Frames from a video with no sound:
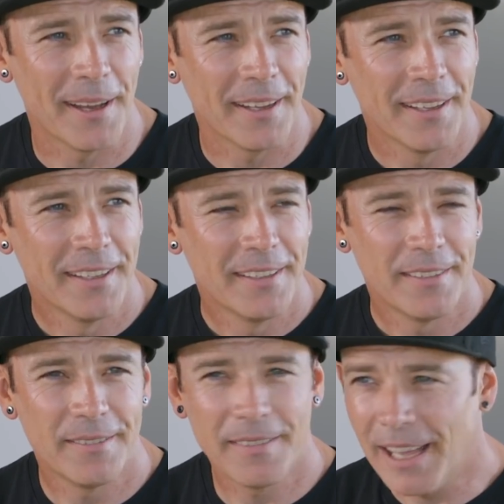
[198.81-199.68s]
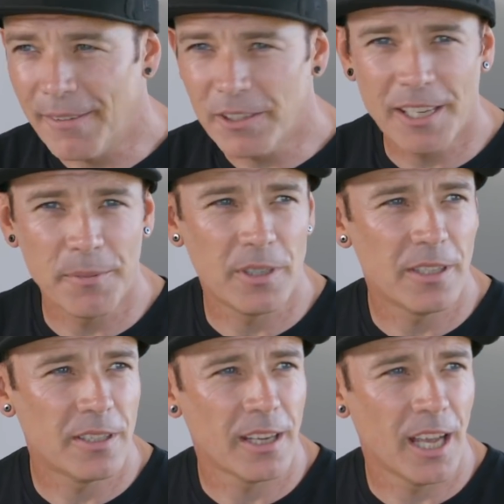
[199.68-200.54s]
Yeah. Yeah. Ever
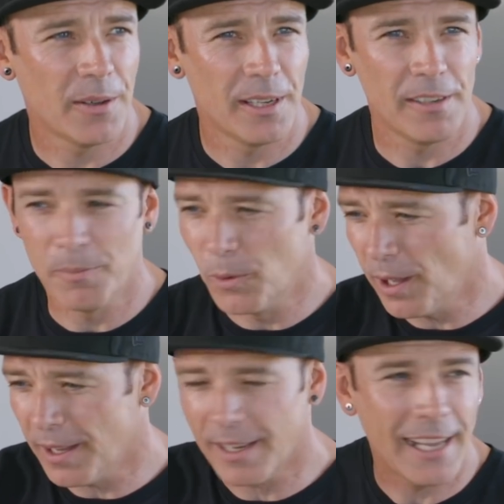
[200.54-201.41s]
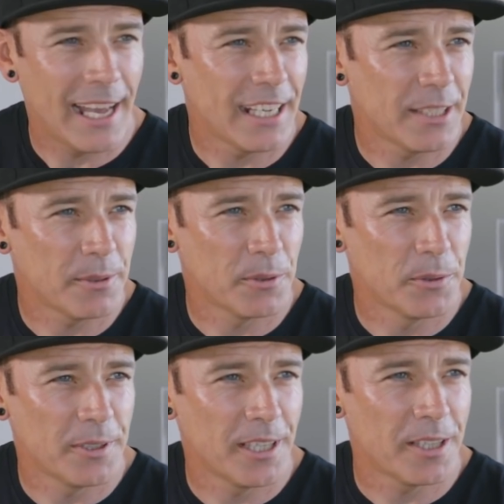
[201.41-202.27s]
tempted to go and live more like Cali with
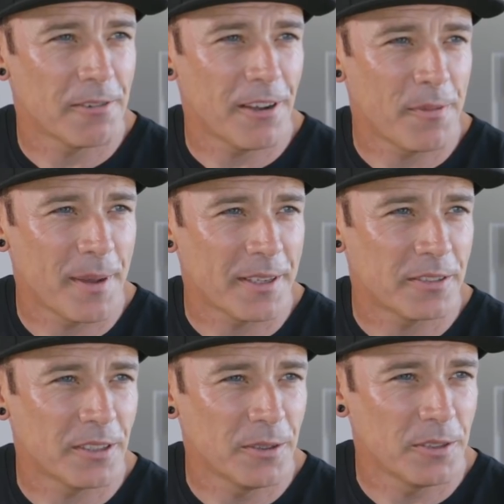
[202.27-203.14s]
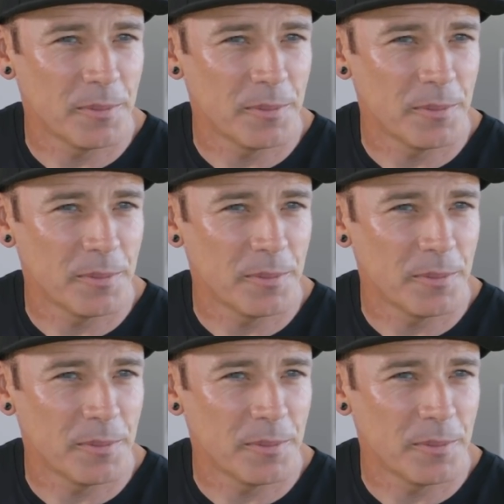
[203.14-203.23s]
all the other FMX dudes?